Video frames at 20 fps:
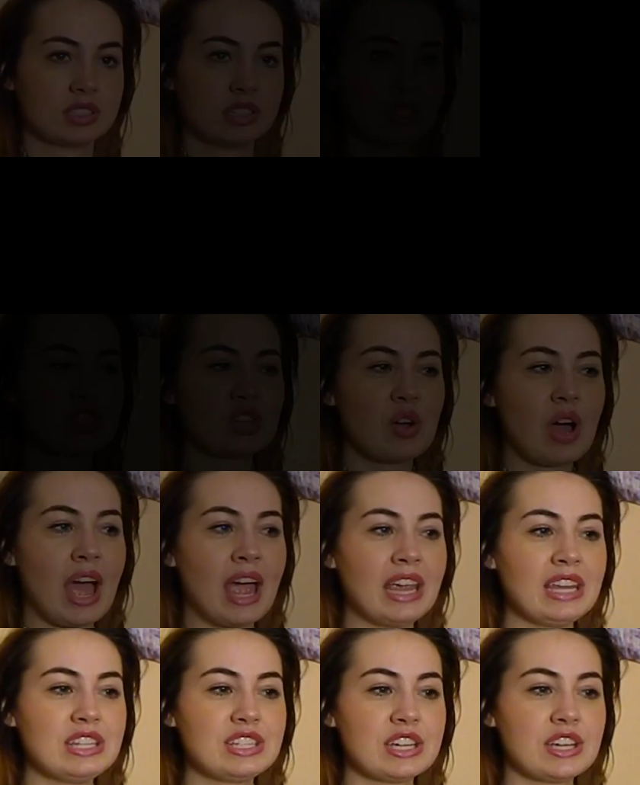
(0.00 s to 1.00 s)
Yeah, so
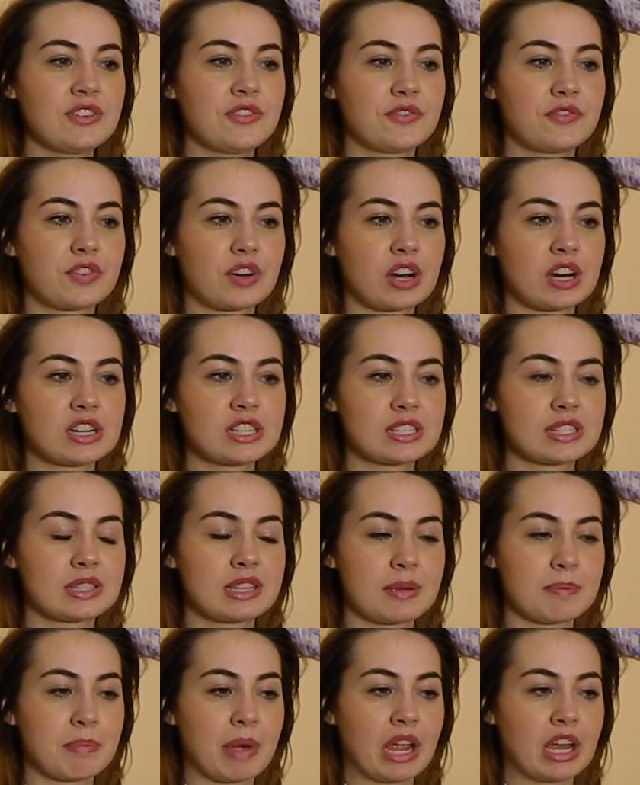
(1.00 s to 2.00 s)
I did
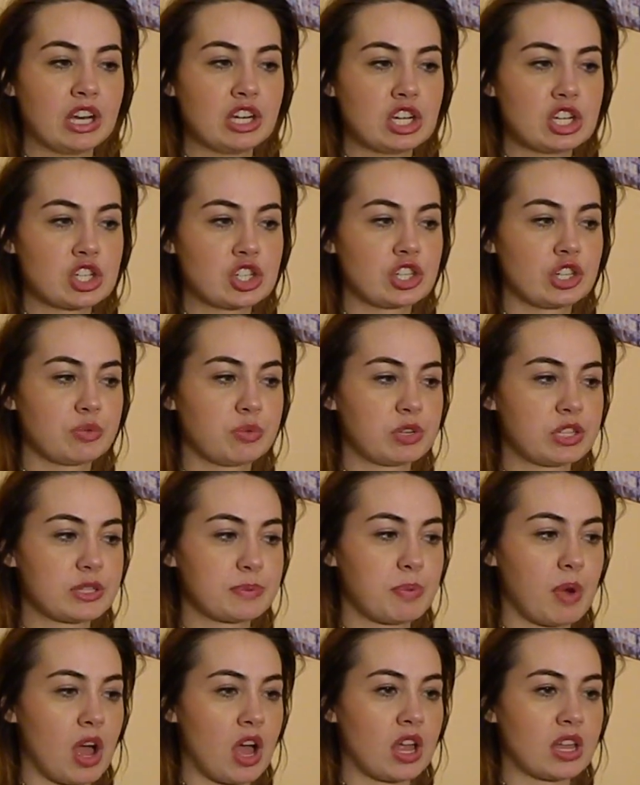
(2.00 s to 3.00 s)
first, my initial
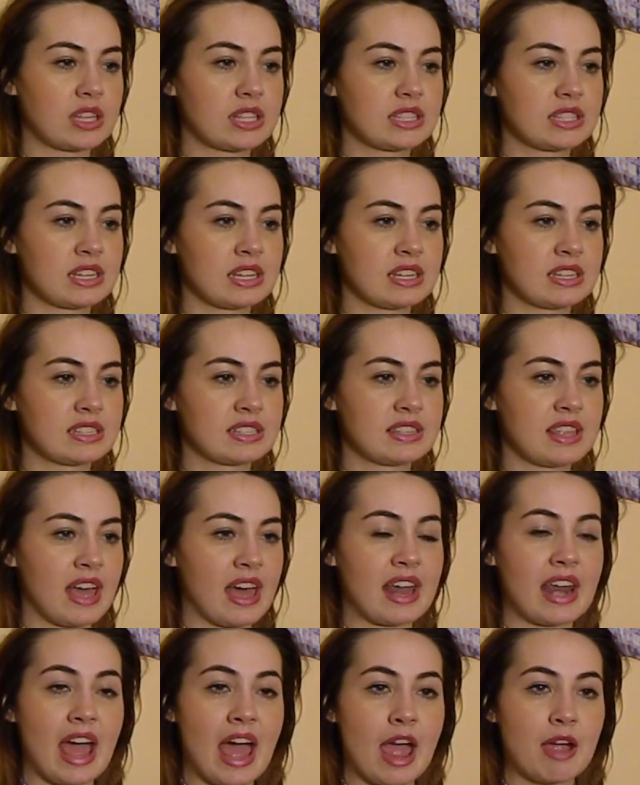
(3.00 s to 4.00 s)
response is
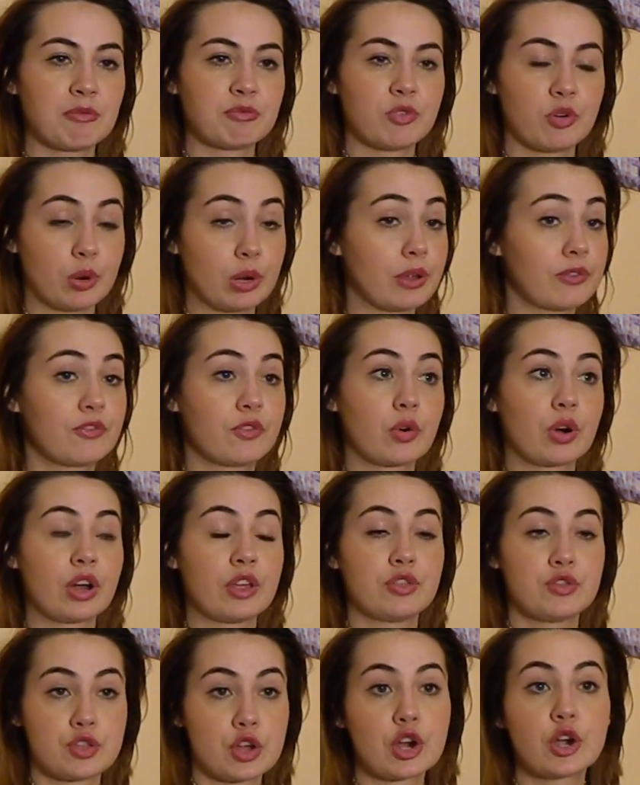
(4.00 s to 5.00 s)
that I'm voting for a
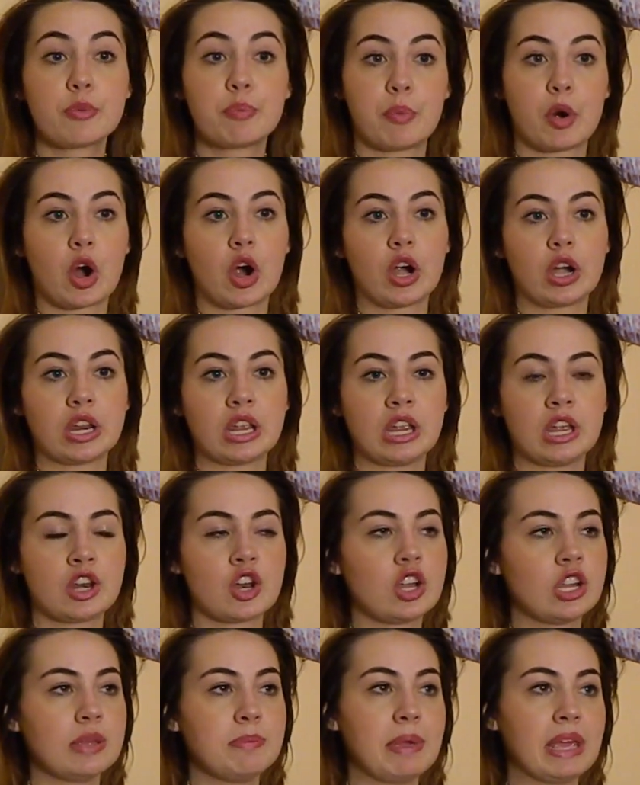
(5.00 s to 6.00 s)
third party. It
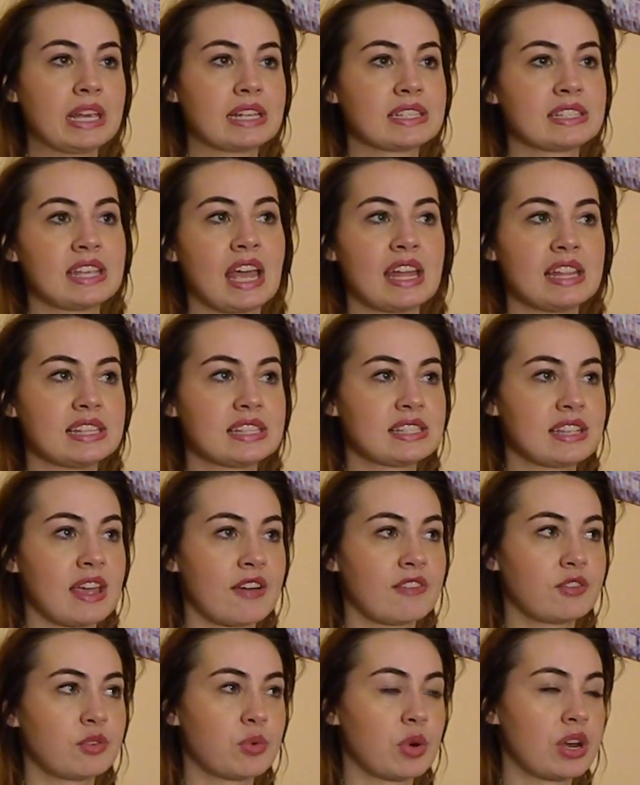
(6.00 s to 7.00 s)
only makes sense.
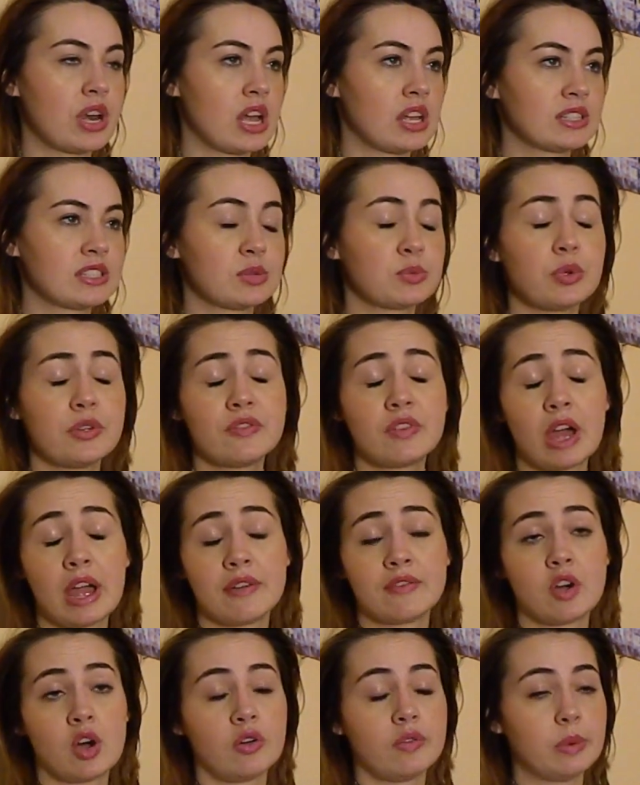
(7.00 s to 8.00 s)
Everyone else, we
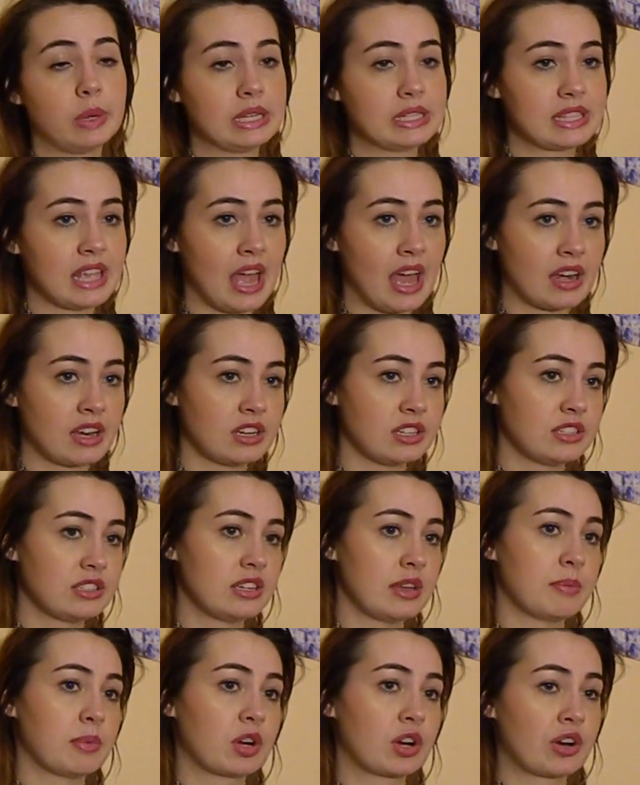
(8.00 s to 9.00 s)
have always had a
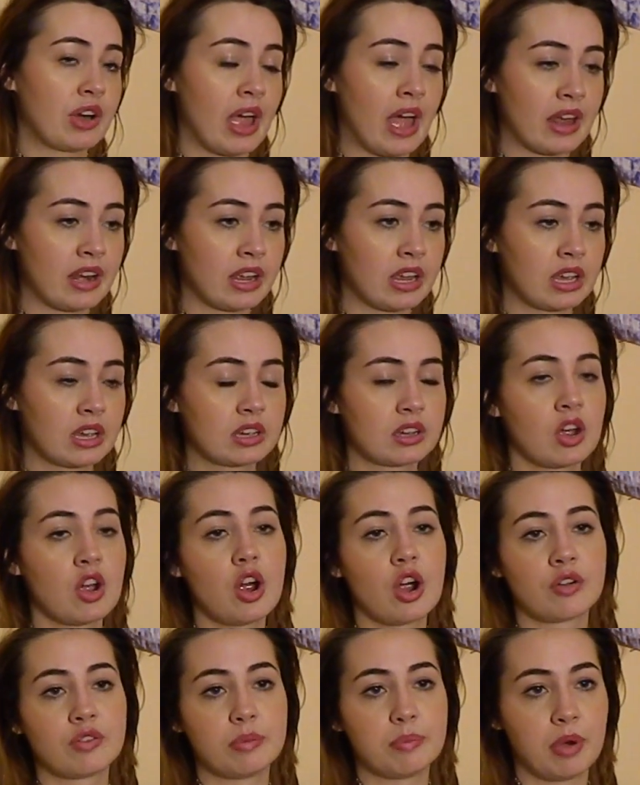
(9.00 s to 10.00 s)
Democratic
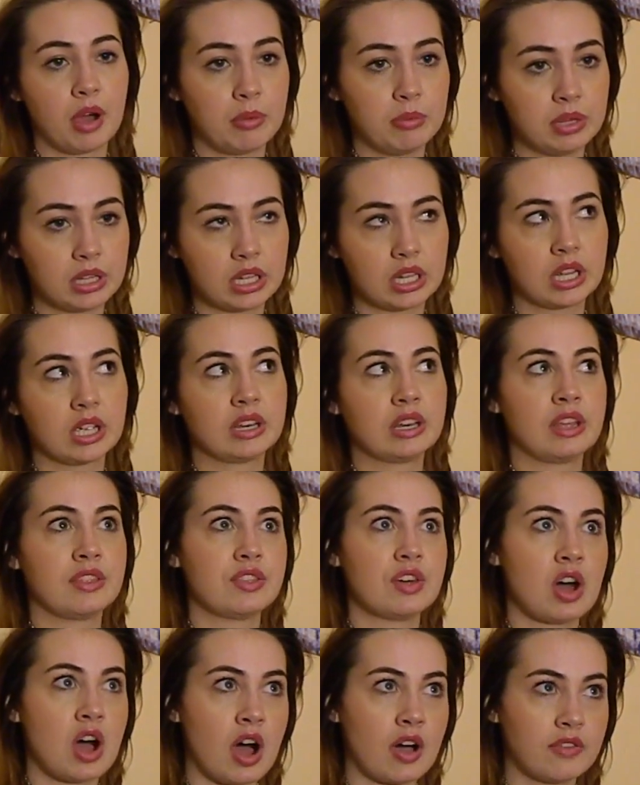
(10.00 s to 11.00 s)
or Republican in
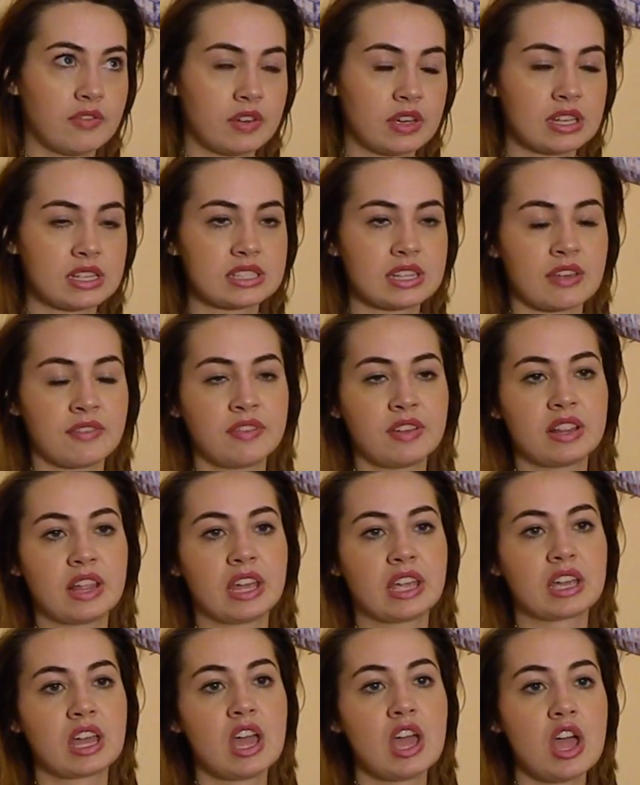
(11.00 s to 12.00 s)
the office. I feel
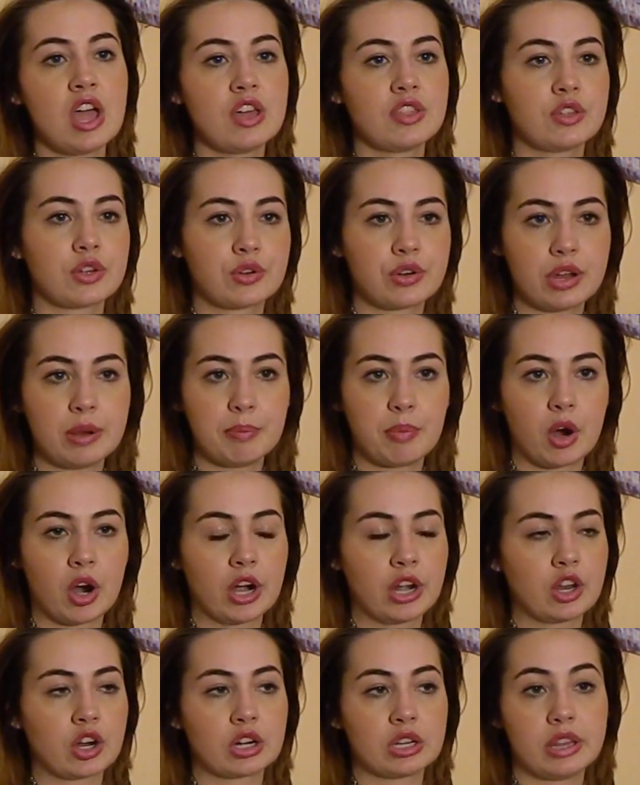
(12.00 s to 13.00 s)
like the Green
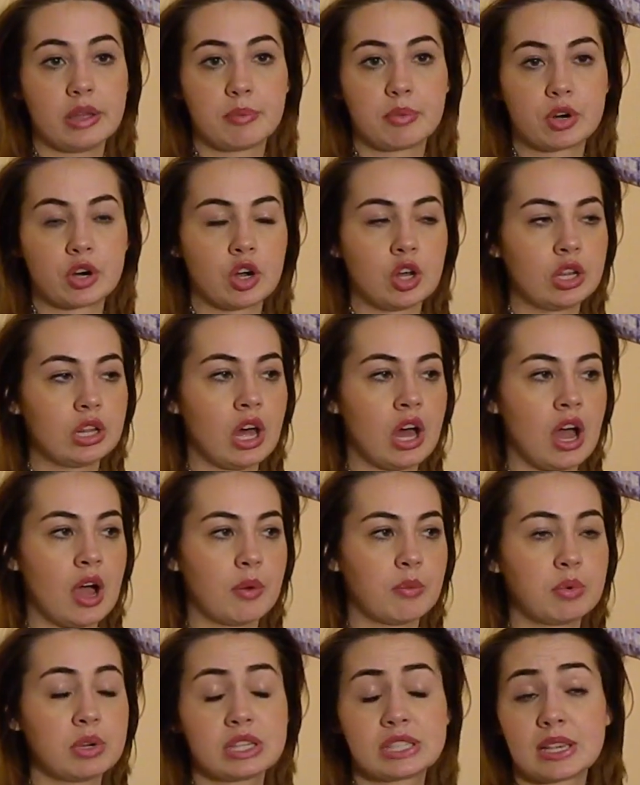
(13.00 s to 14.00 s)
Party or Liberal,
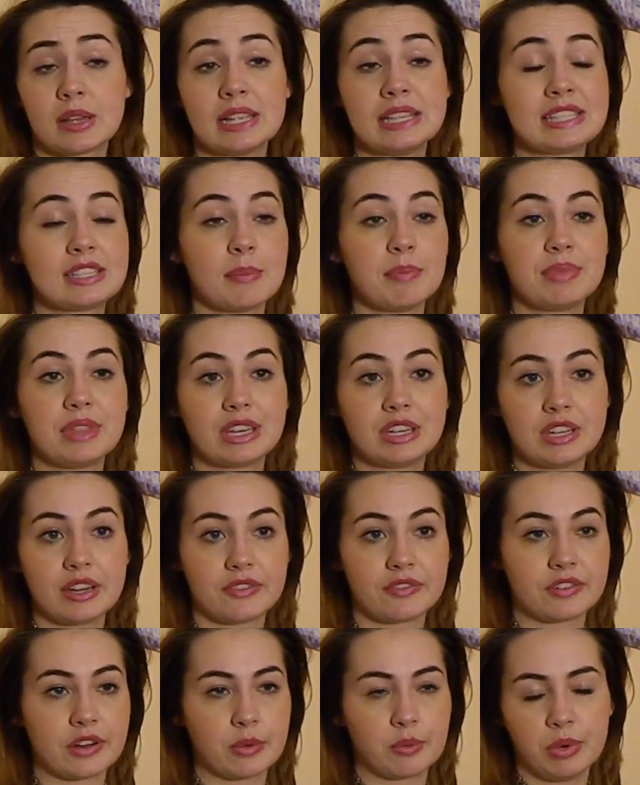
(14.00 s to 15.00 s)
it's something
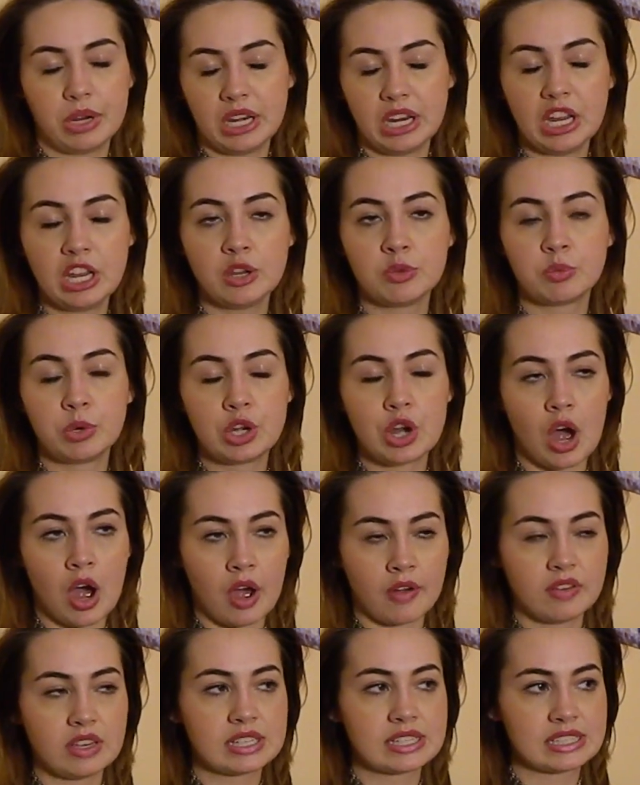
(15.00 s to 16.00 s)
different. We'd
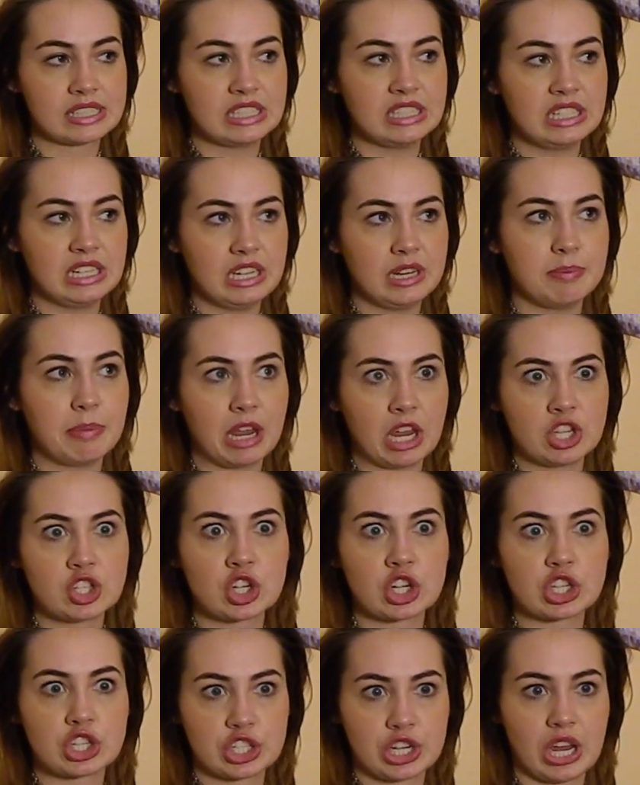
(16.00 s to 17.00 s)
obviously need
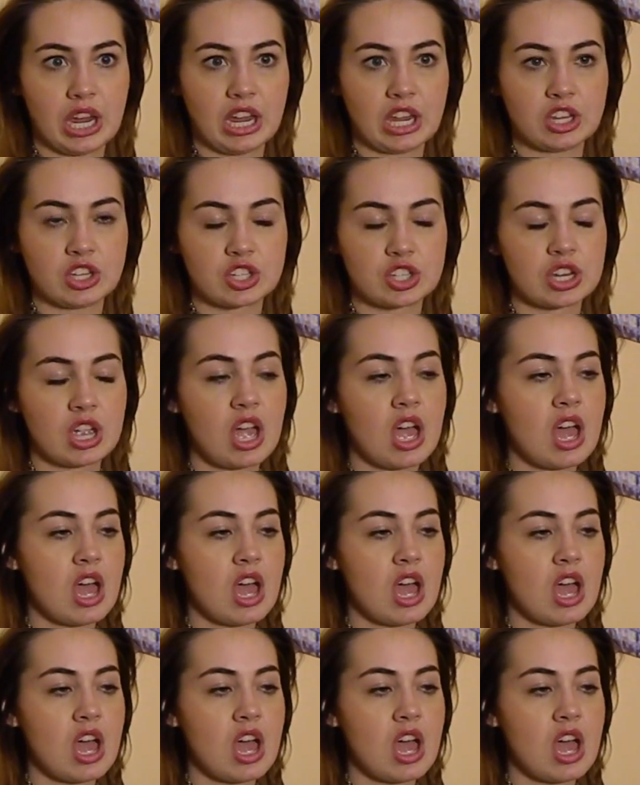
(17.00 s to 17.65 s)
major change.